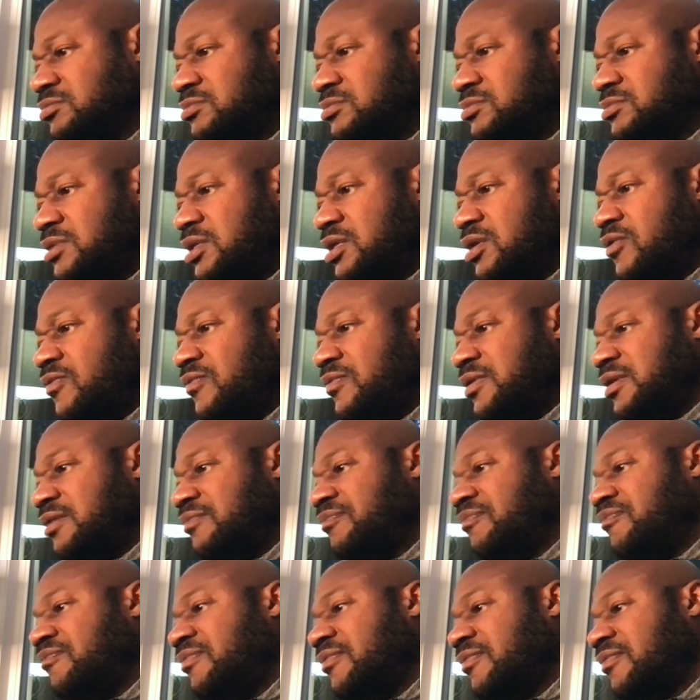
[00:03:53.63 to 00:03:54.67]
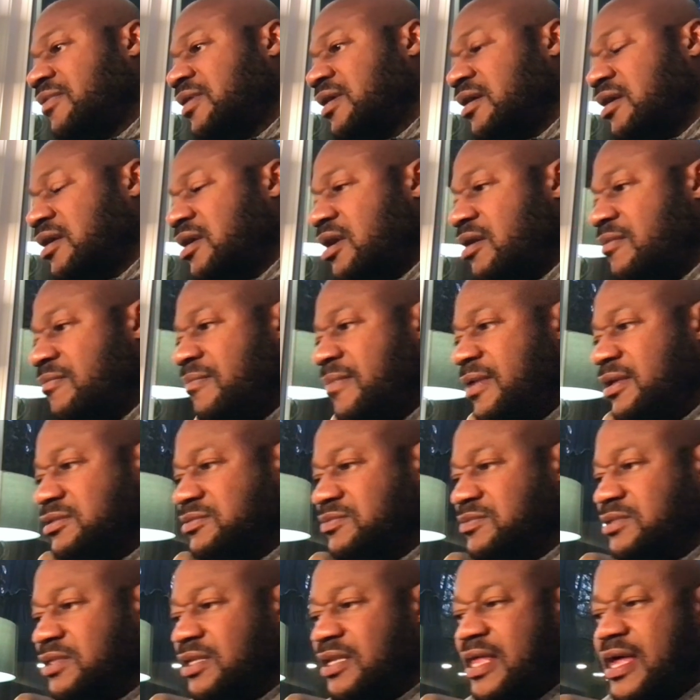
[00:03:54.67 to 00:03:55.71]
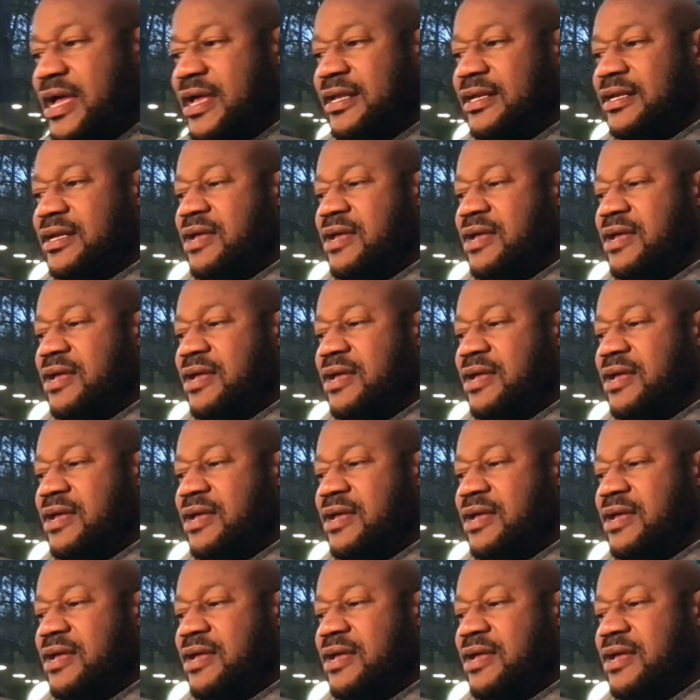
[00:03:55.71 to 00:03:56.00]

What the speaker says: They over there get mess with the light.